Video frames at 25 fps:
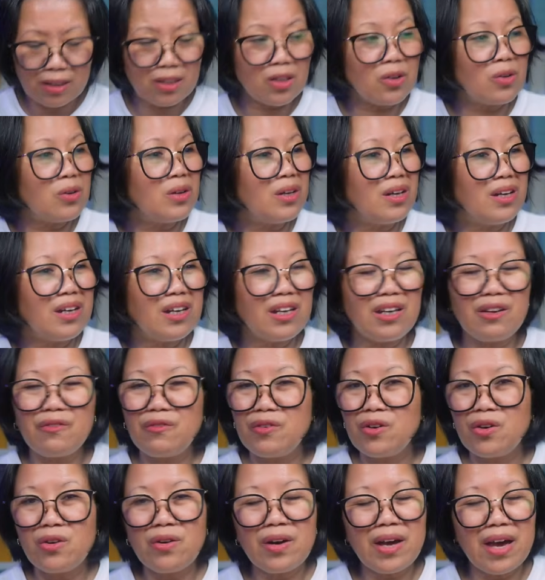So
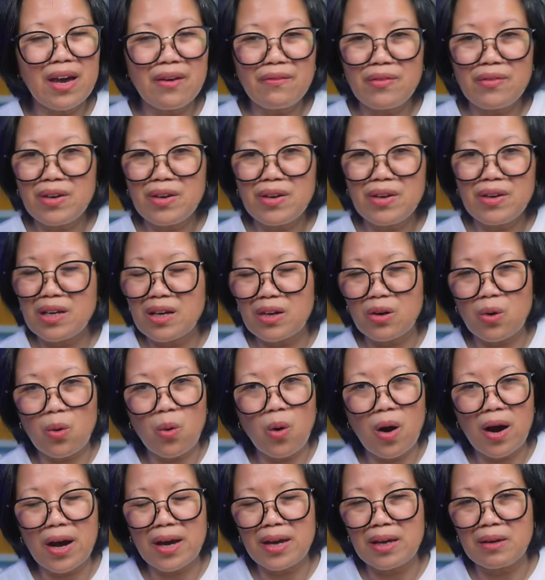if you're having a
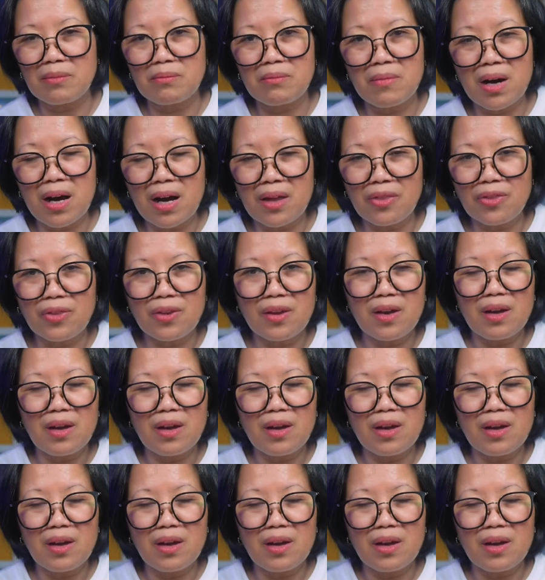quiet month,